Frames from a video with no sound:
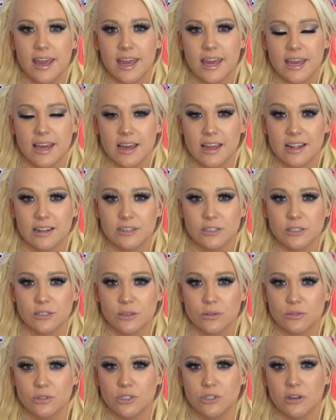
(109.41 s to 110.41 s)
And
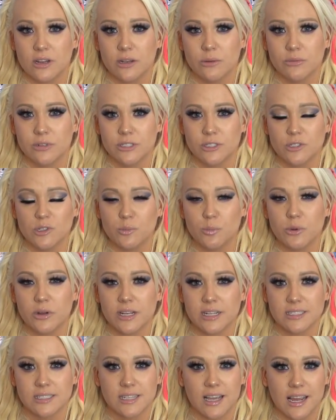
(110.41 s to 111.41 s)
so John was super
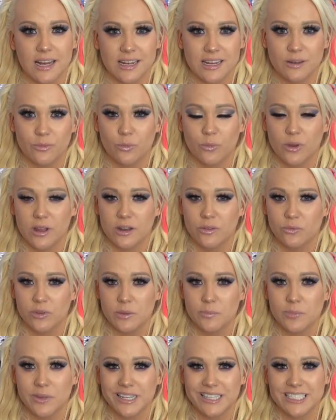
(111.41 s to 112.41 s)
excited when
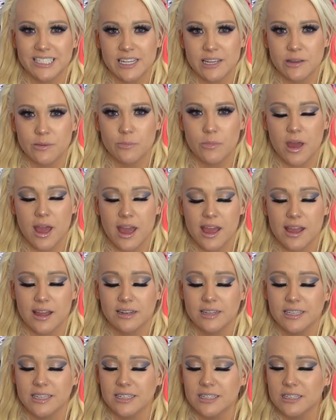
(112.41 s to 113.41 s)
we picked him
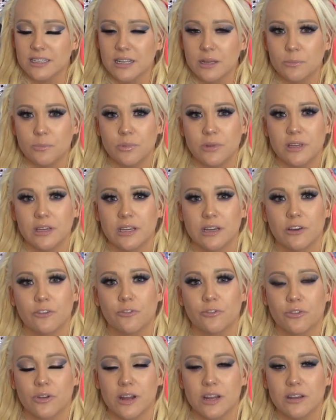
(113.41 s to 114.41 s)
and he ended up being a
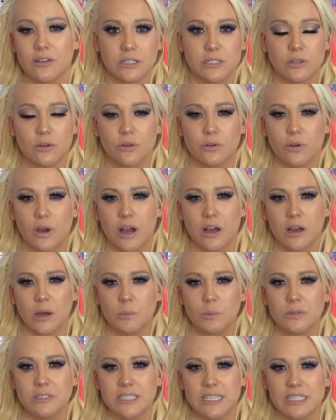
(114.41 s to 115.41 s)
friend. So a
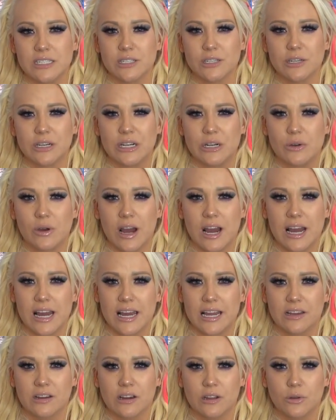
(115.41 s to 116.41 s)
couple days ago,
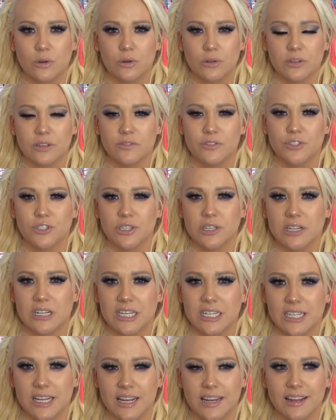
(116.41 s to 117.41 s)
I got a hold of
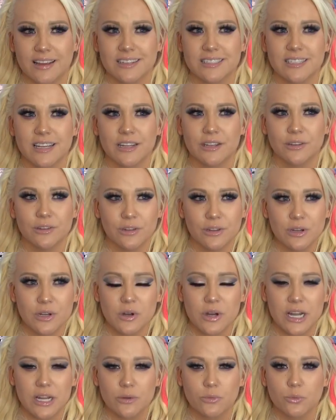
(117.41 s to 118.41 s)
John and I said, you know,
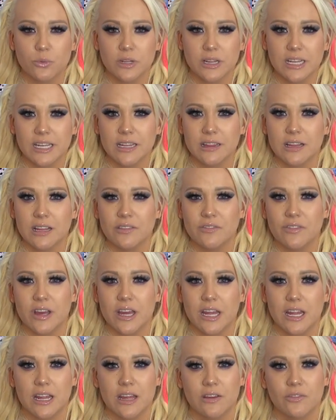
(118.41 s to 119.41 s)
I'd really love
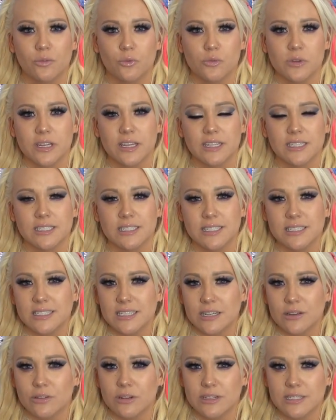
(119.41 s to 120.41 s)
it if we could sit
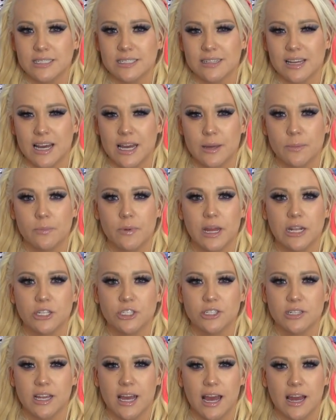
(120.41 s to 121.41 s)
down on Skype and
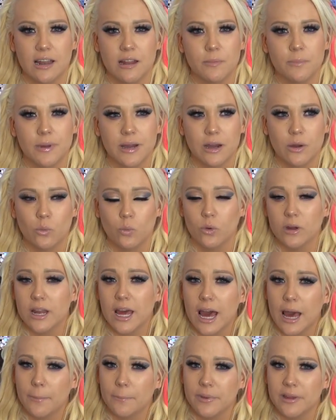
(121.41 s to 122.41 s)
chat about what
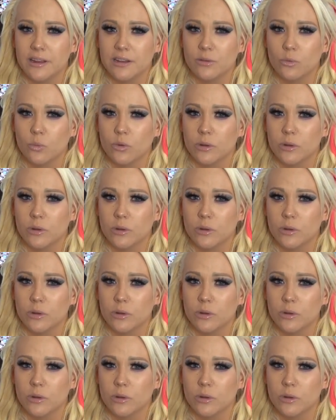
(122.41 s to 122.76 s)
happened